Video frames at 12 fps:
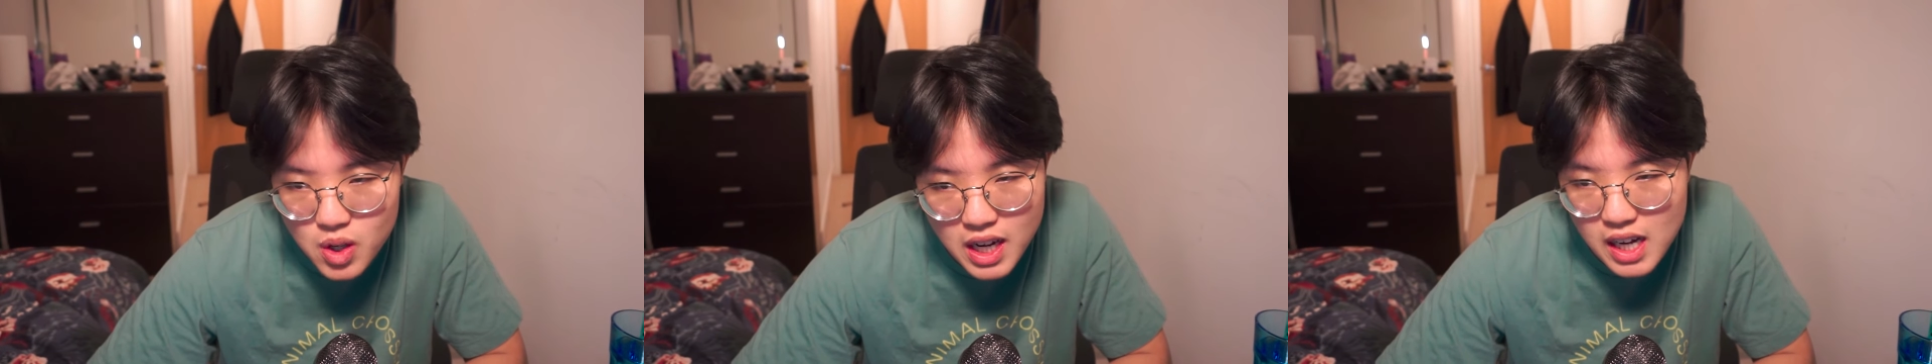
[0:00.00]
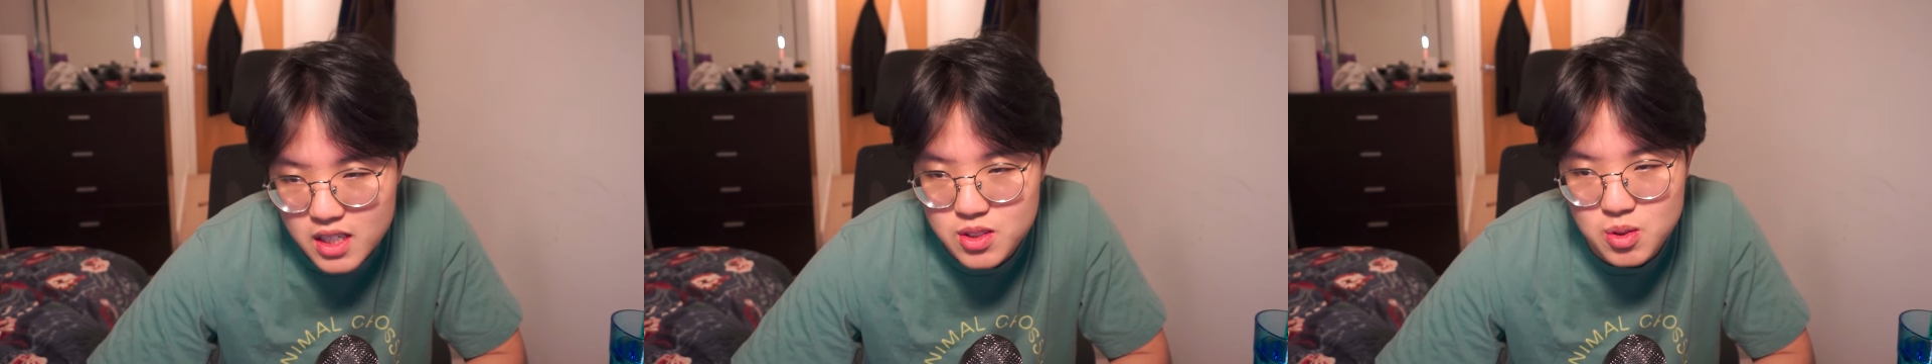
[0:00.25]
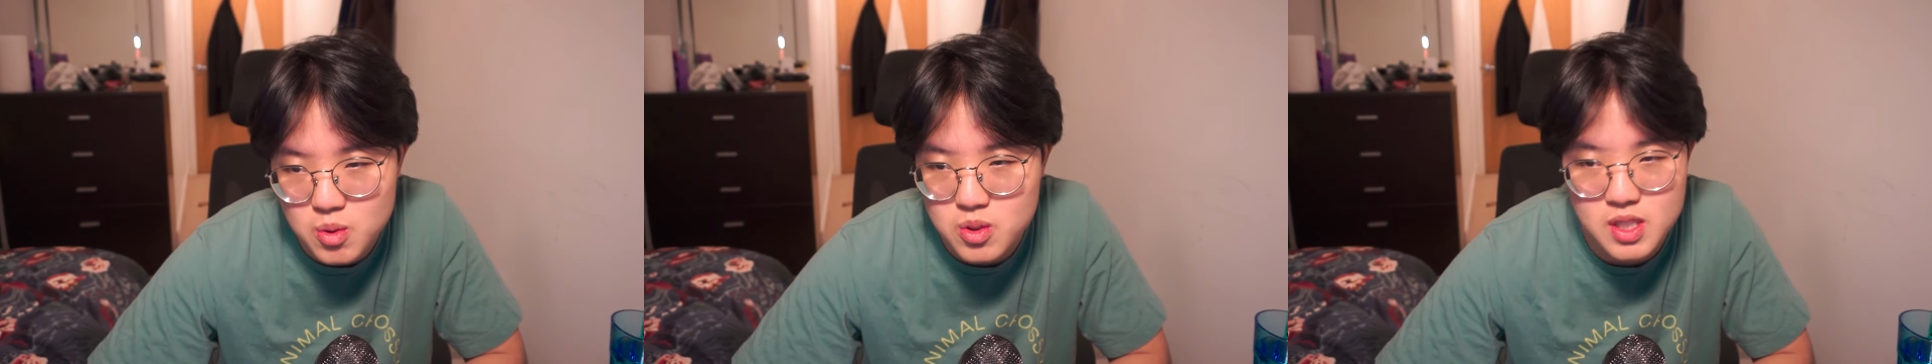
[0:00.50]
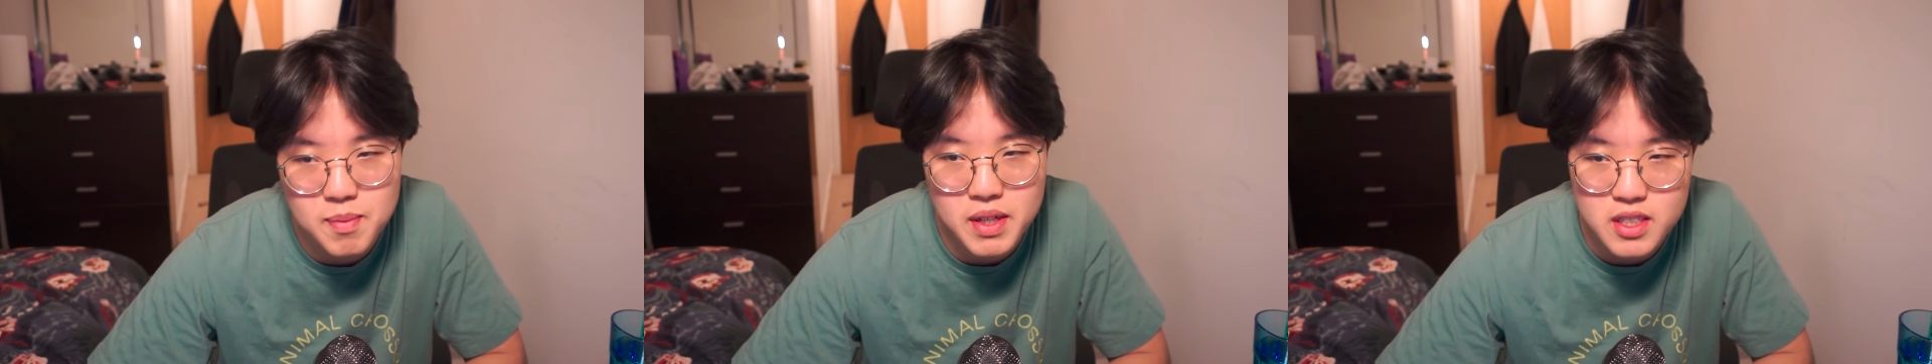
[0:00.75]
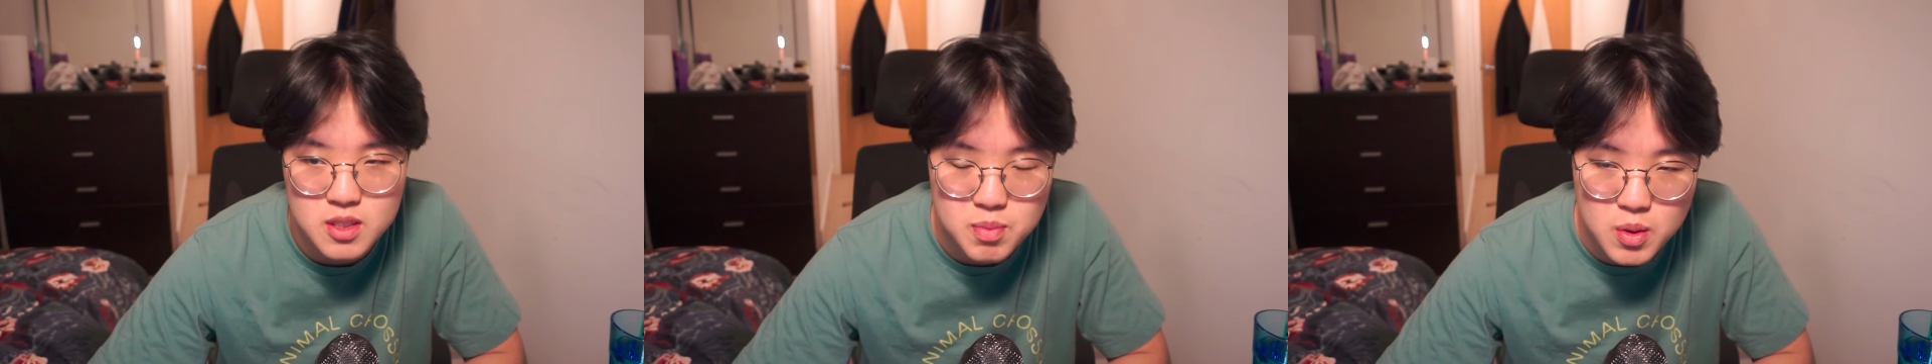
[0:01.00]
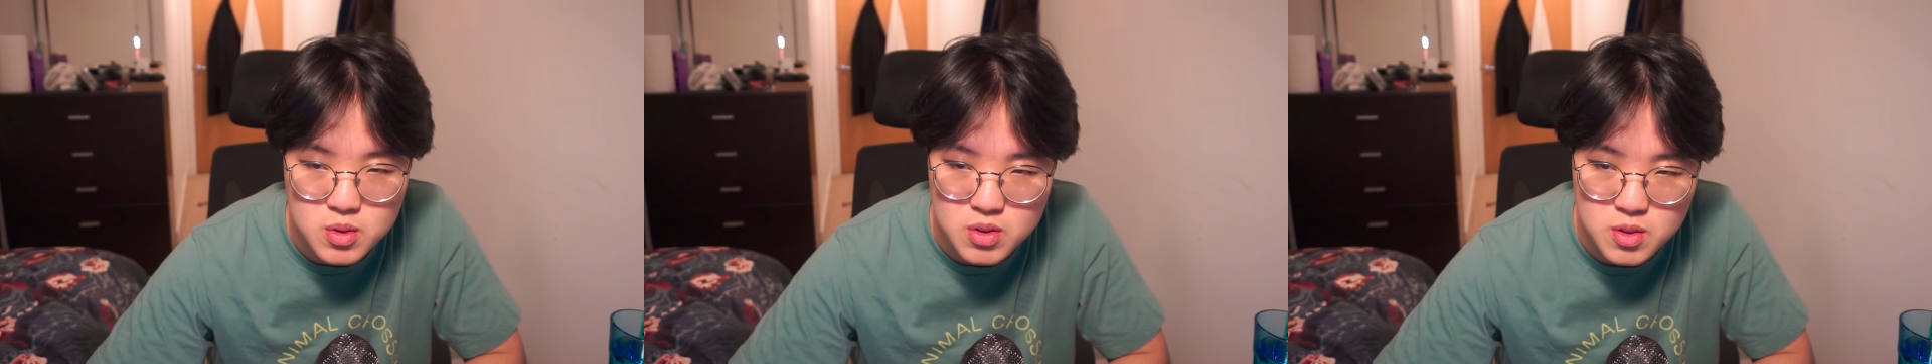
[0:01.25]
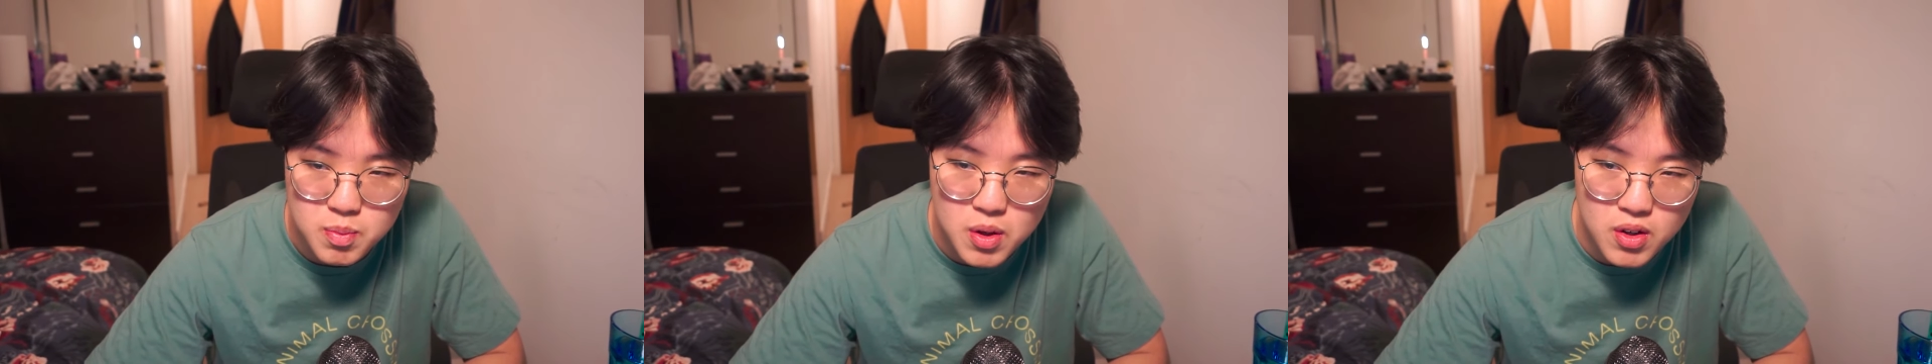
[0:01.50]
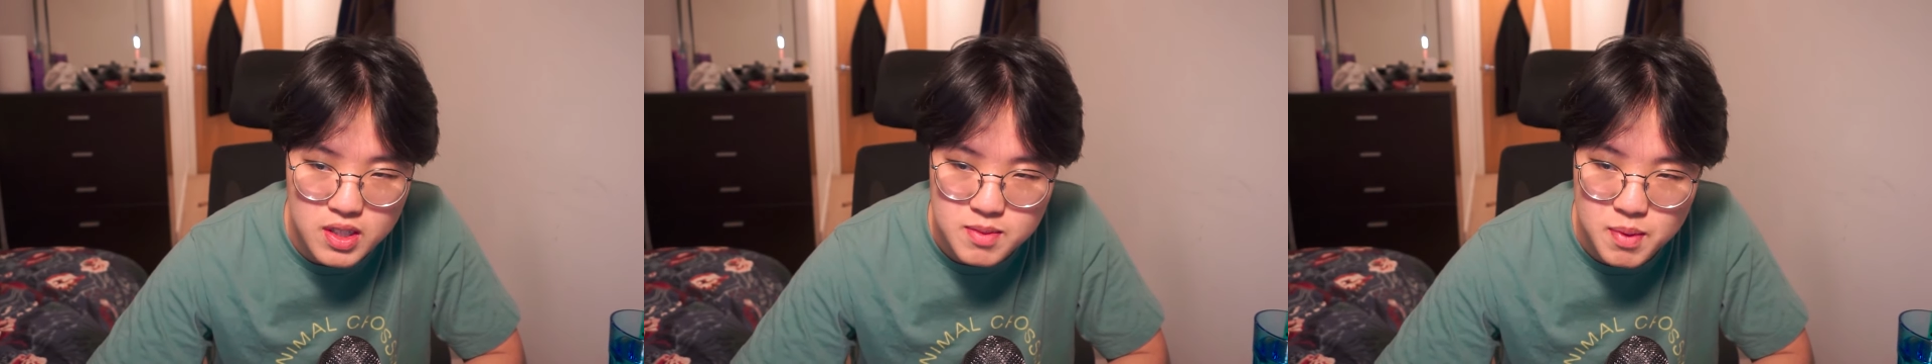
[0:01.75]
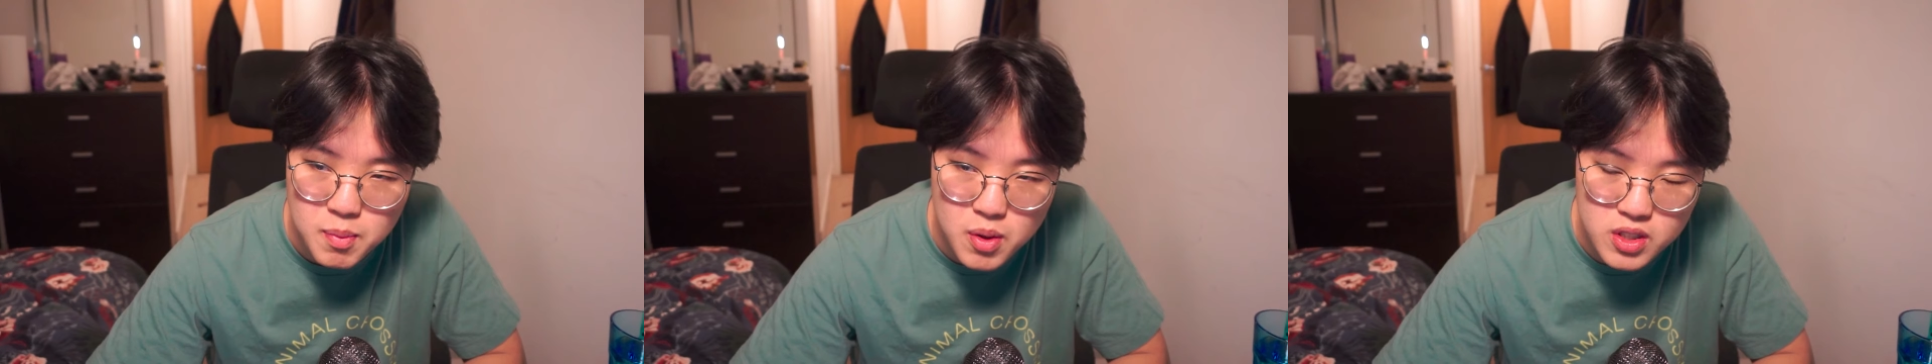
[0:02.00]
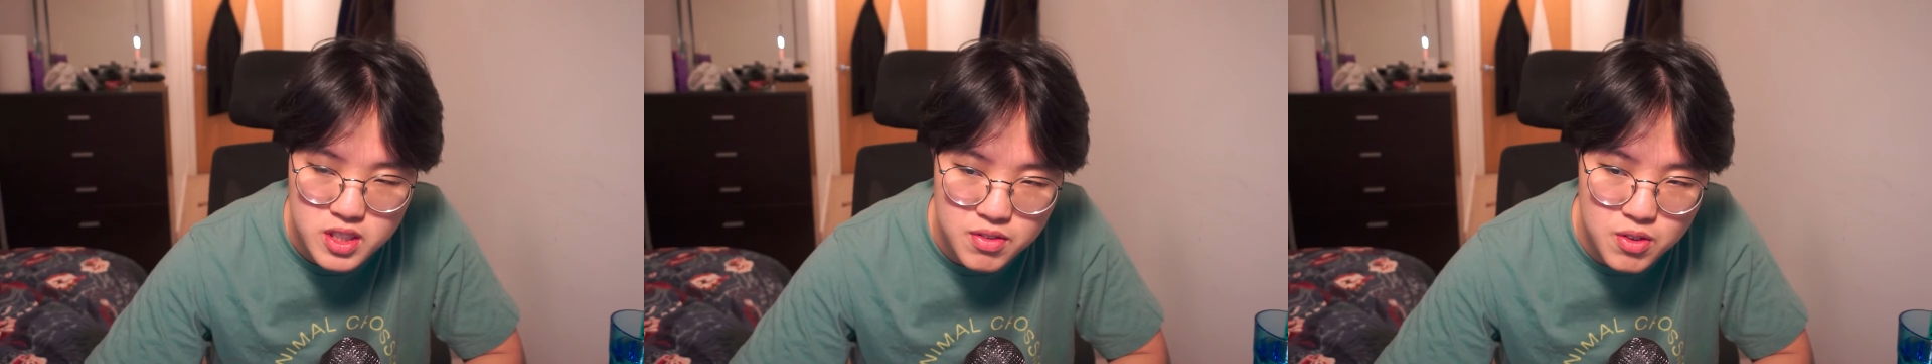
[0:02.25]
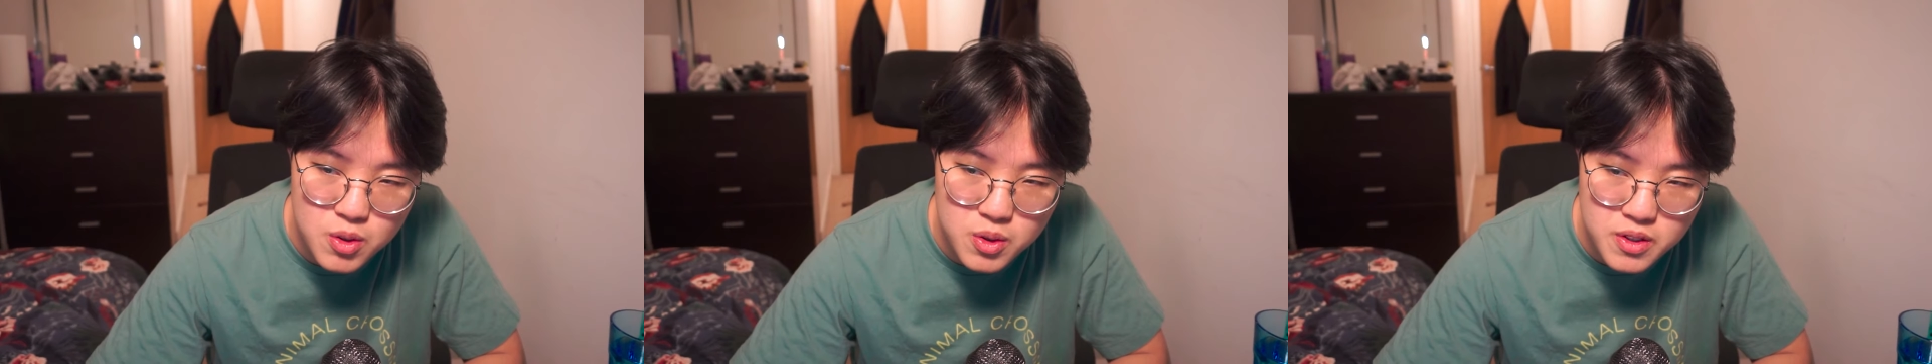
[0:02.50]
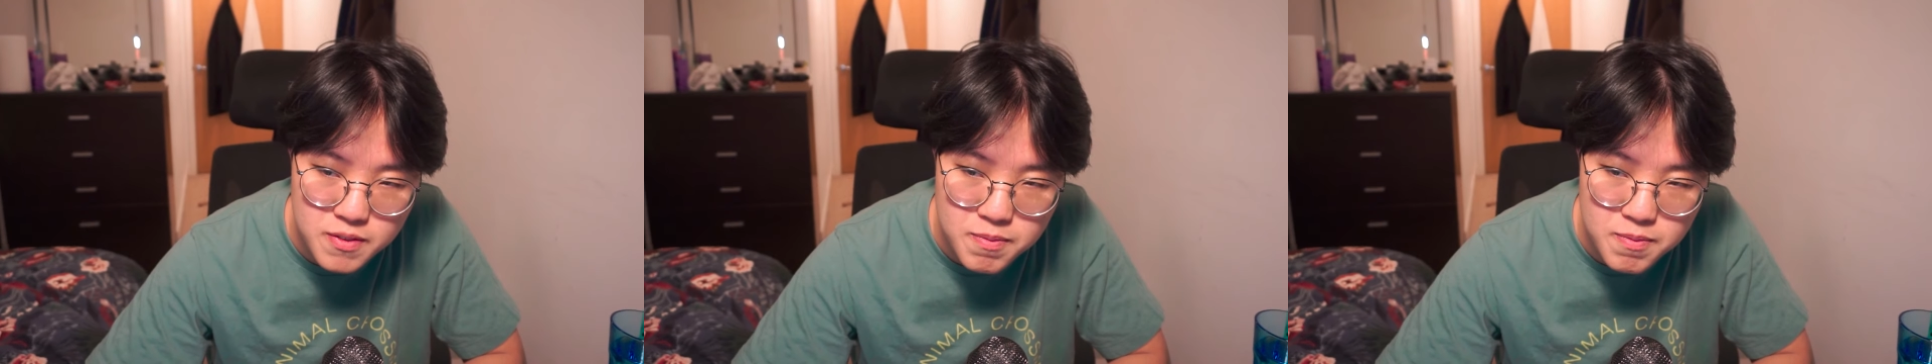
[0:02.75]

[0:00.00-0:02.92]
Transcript: kinds of tools at my disposal to progress my project forward.